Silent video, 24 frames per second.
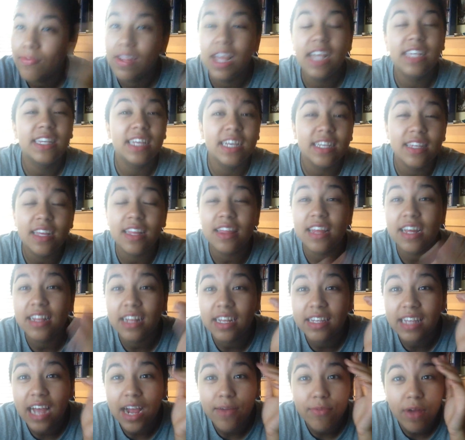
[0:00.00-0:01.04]
Is this the thing
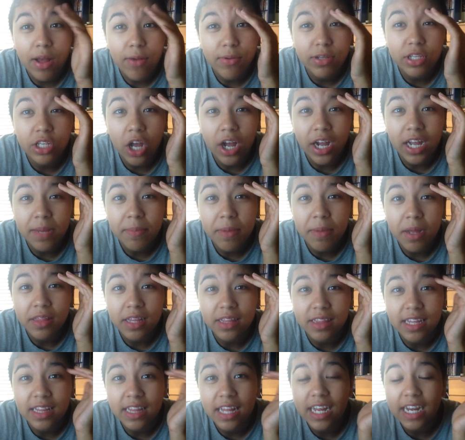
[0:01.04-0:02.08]
that Tyrell was talking about? The
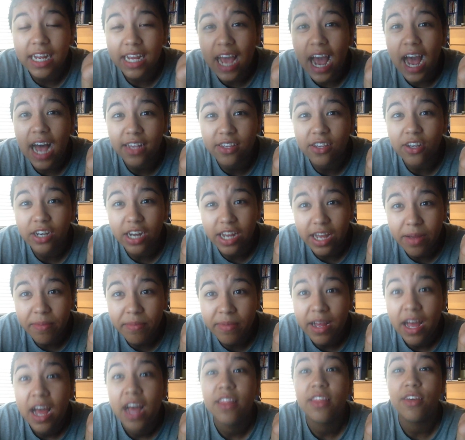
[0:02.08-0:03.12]
thing that he has on him?
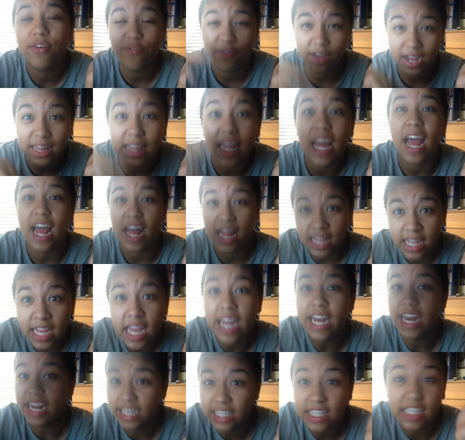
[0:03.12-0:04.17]
The fact that
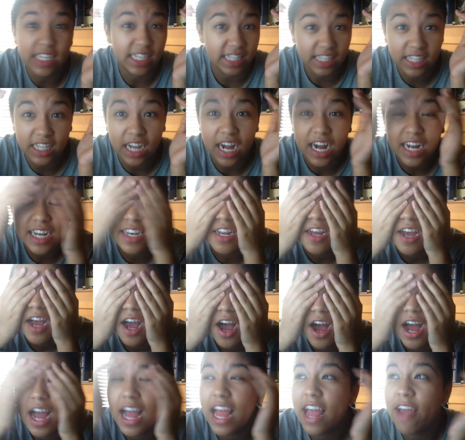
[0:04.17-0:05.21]
Elliot is his son?
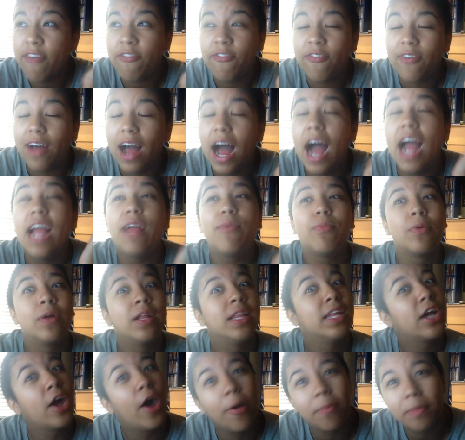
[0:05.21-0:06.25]
I
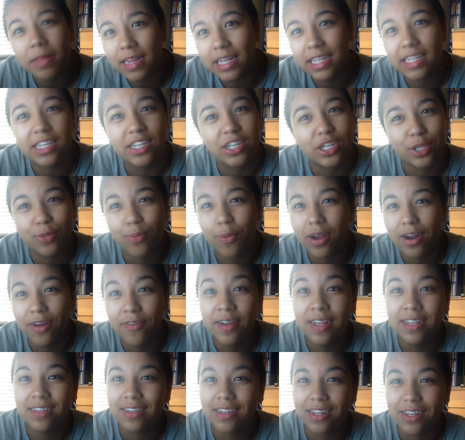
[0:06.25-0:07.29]
really hope that this is just one of
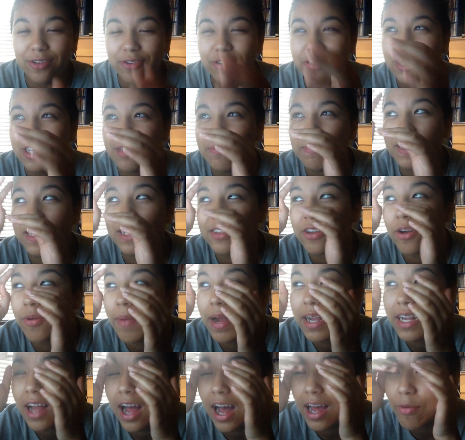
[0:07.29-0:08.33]
his delusions because, oh
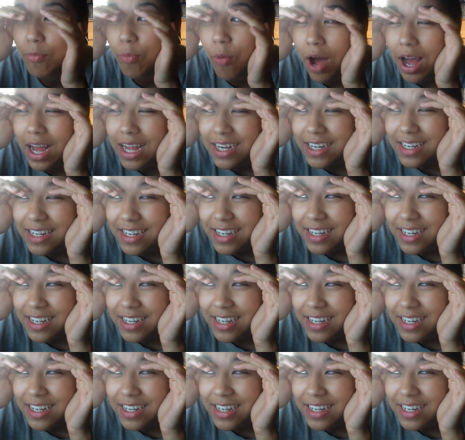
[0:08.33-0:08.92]
my god, what?